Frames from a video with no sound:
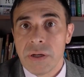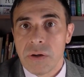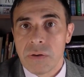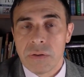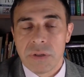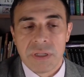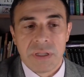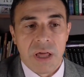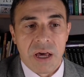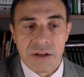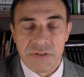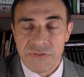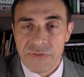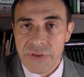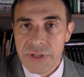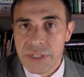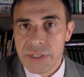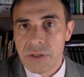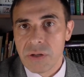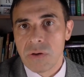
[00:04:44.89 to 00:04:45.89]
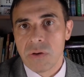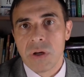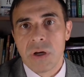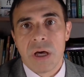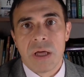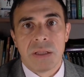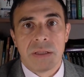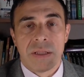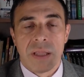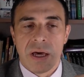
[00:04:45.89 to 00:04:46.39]
a lot
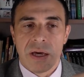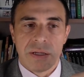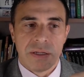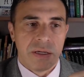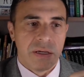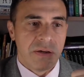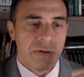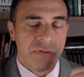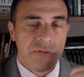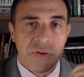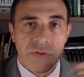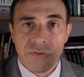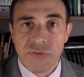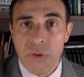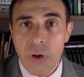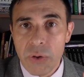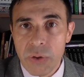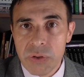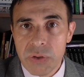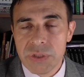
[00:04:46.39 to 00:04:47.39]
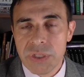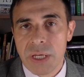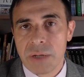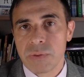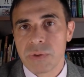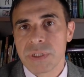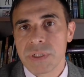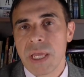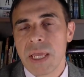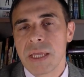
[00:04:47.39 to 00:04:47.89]
of photos that
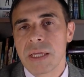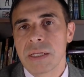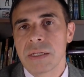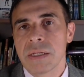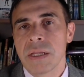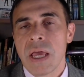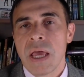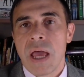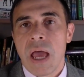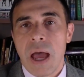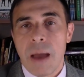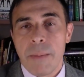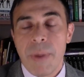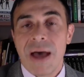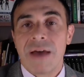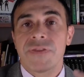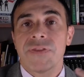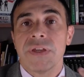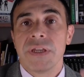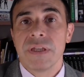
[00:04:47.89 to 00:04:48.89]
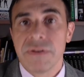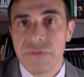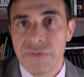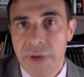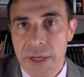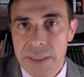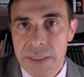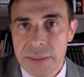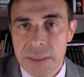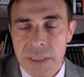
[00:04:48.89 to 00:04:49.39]
were taken about the
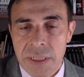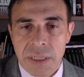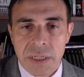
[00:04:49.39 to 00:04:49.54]
event.